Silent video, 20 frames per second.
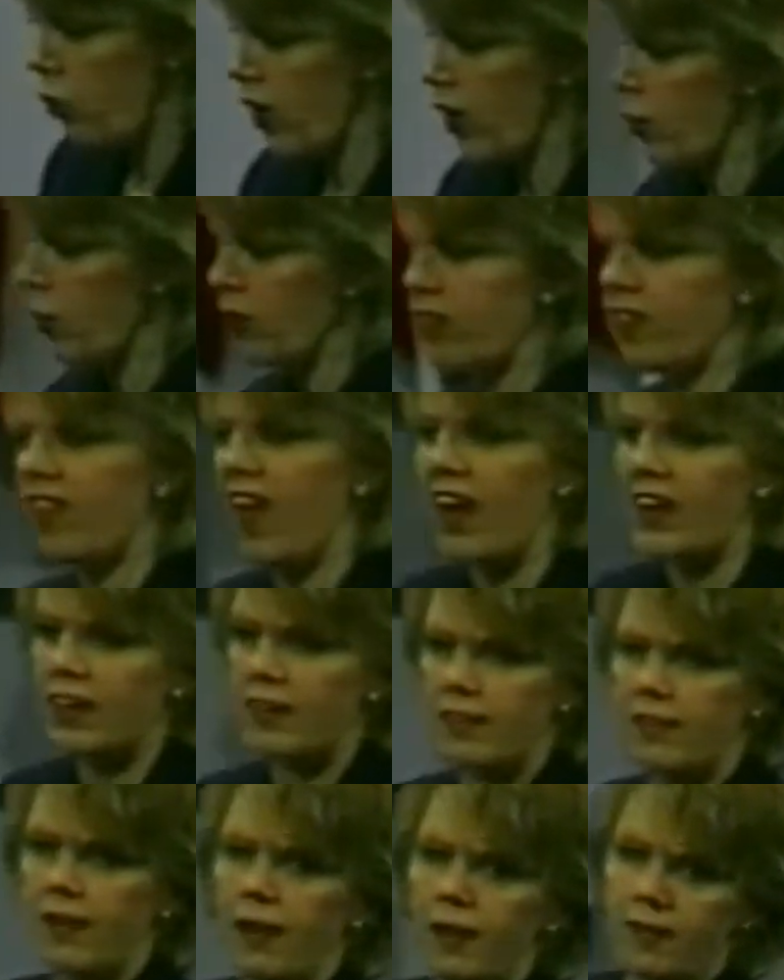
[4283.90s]

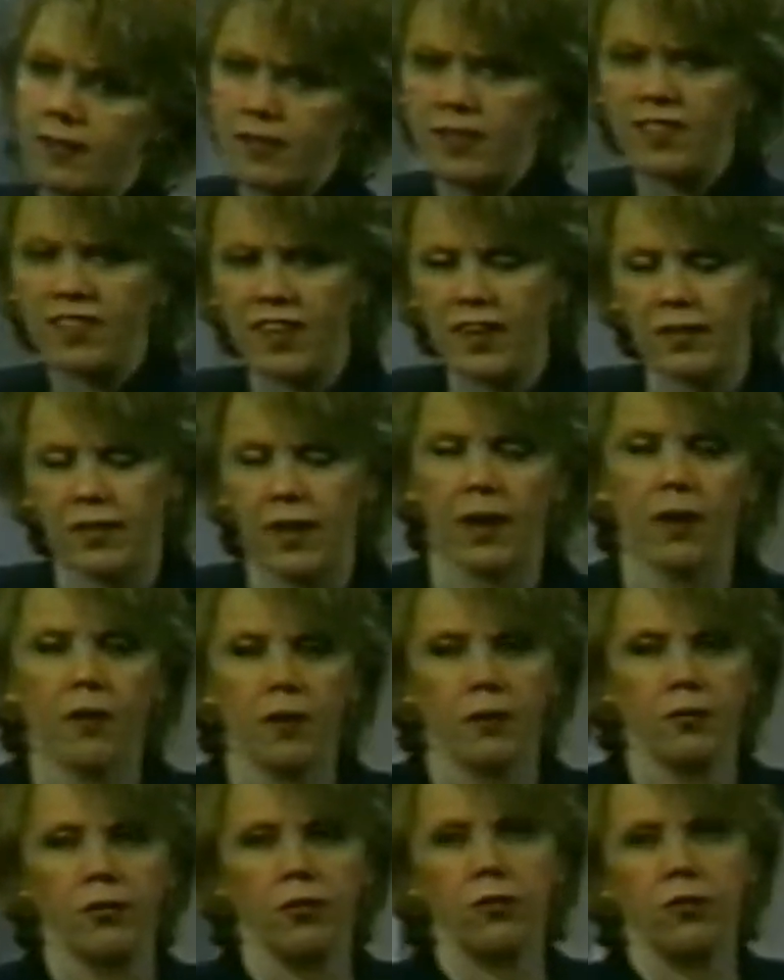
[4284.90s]
21-sided dice. Let's get
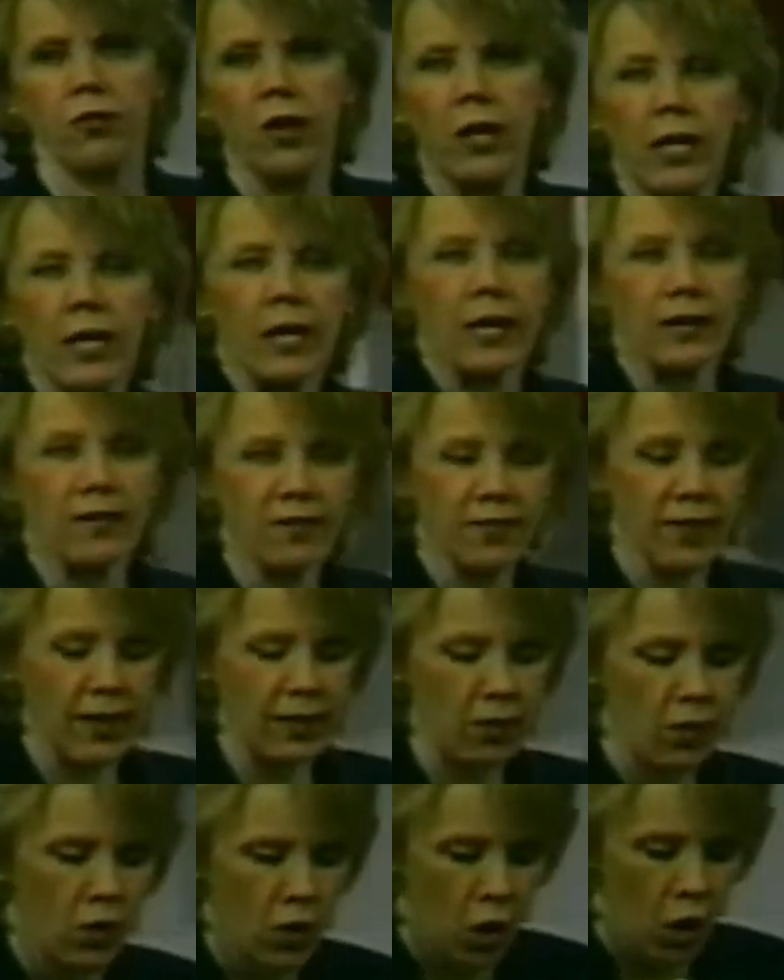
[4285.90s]
characters. Let's
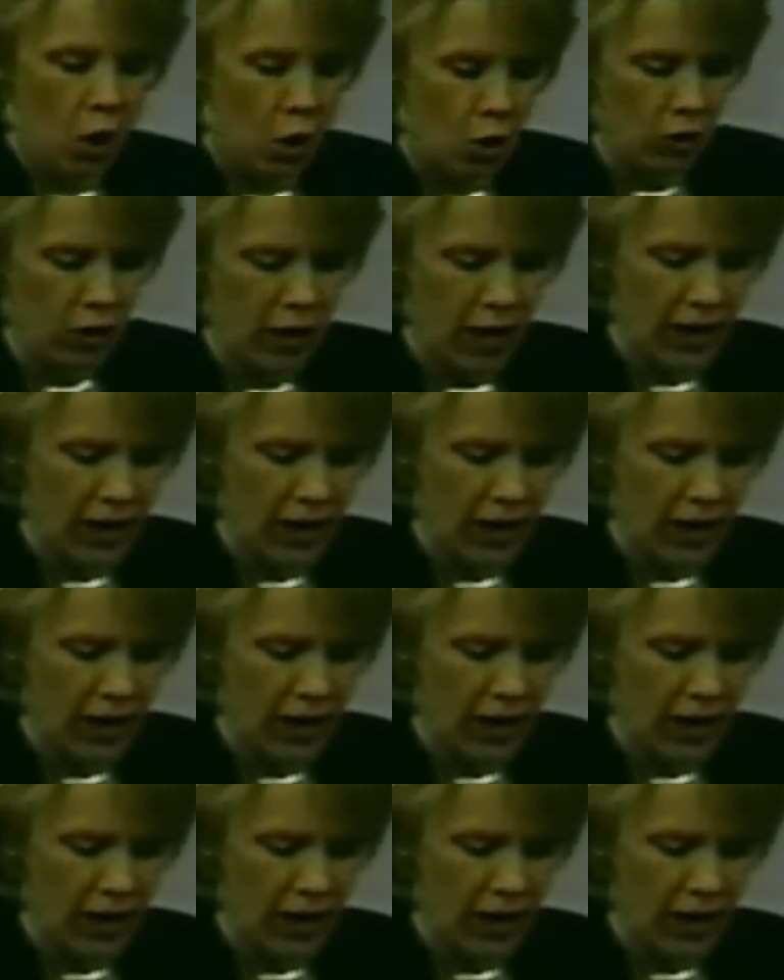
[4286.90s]
get all